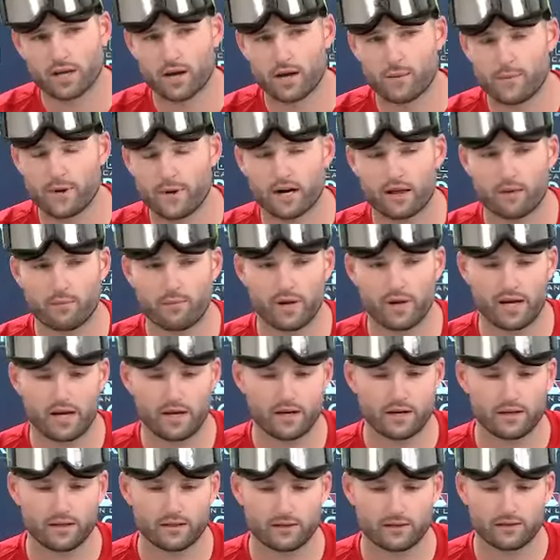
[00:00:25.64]
come out of the
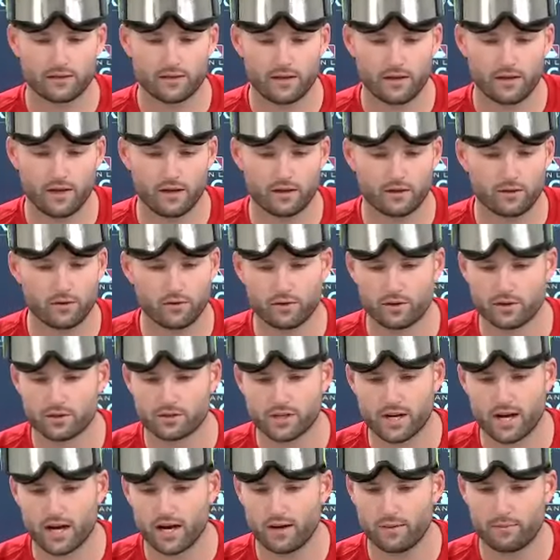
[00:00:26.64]
pen and do their
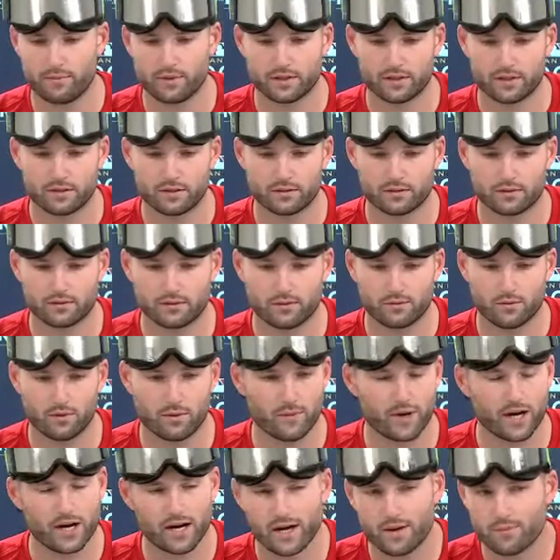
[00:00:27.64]
job. And
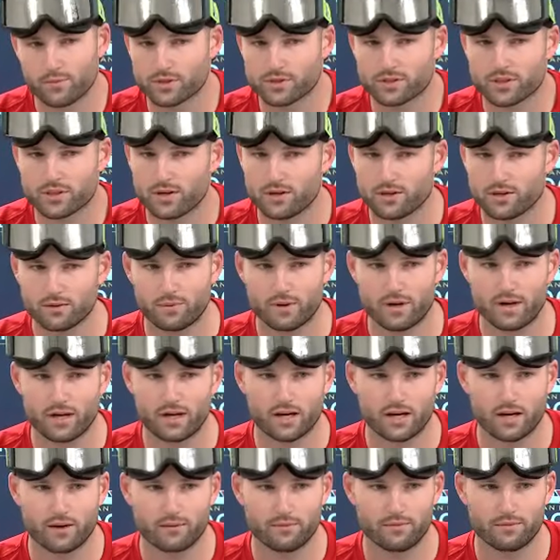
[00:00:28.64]
when my name was called
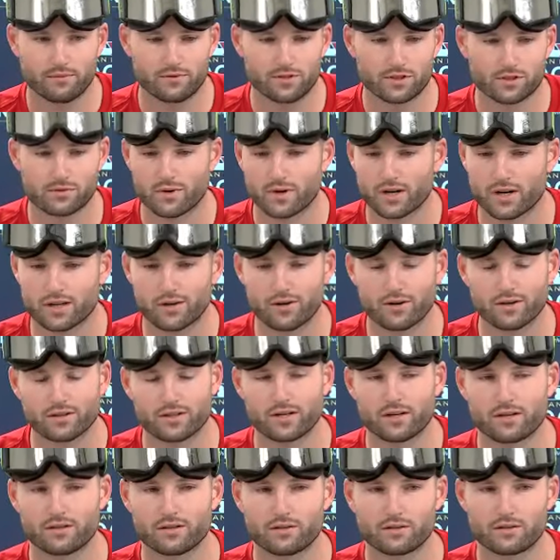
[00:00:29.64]
upon, I just wanted to go out
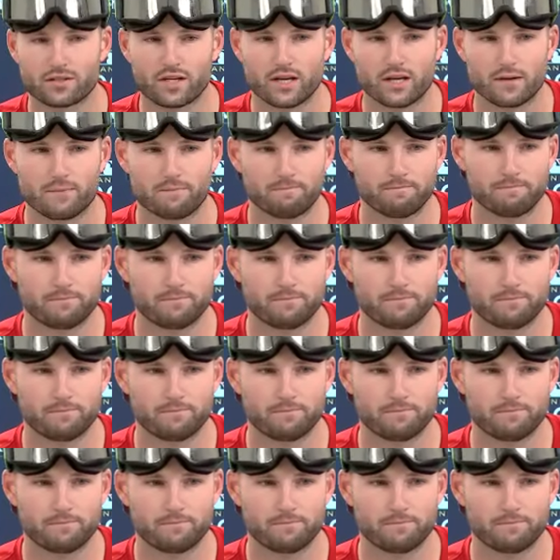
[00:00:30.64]
there and do the same.